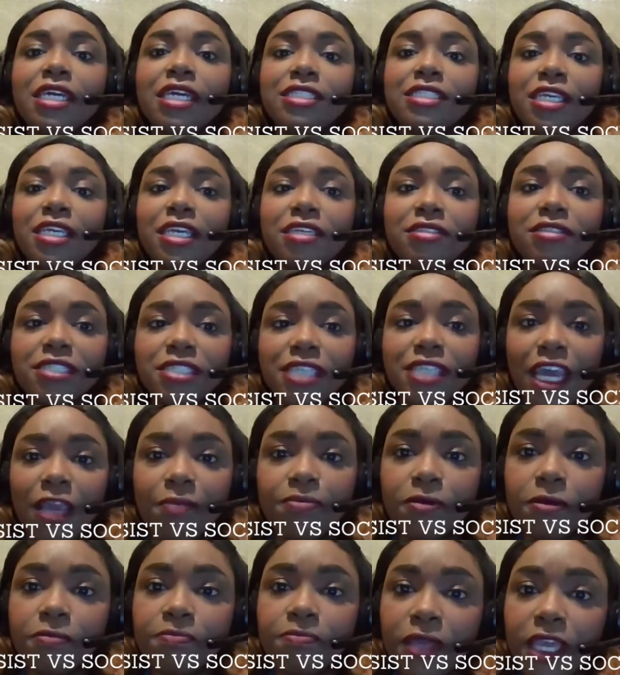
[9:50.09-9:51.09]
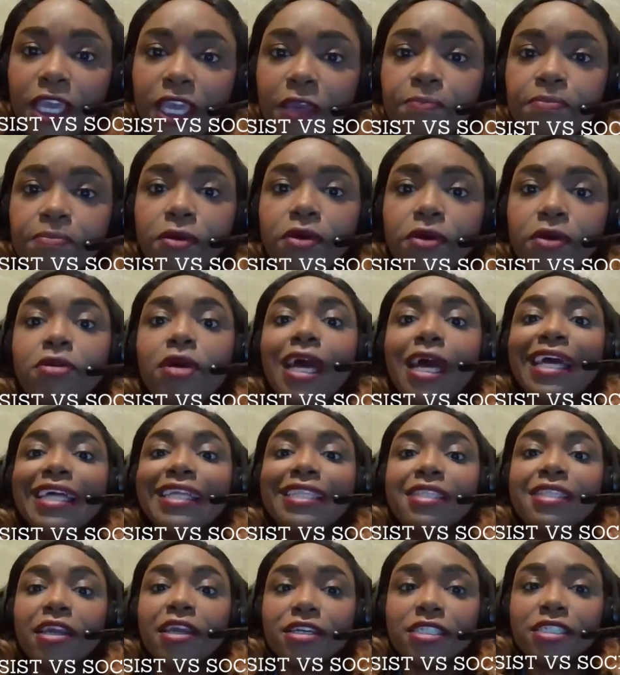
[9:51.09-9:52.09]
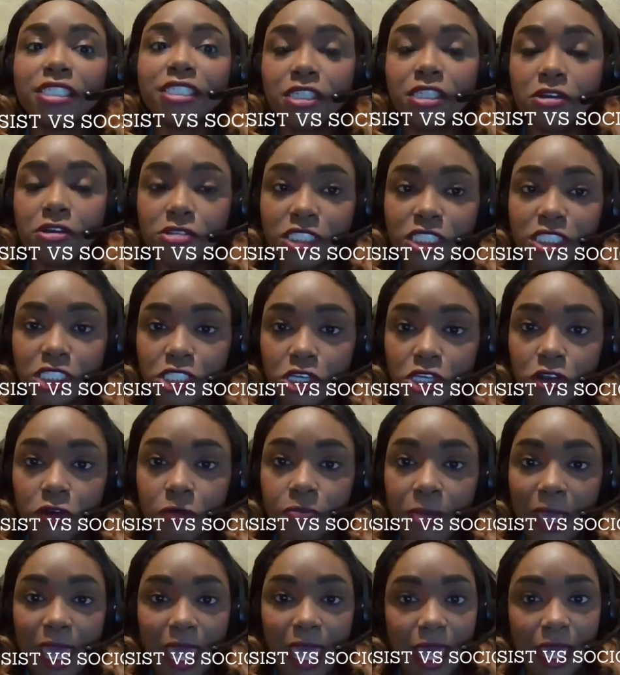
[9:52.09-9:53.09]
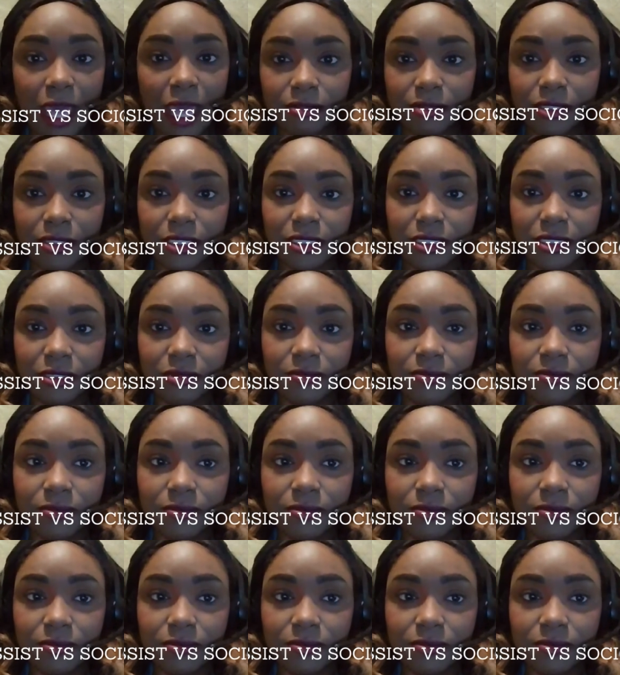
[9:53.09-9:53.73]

these type of people, they're sociopaths.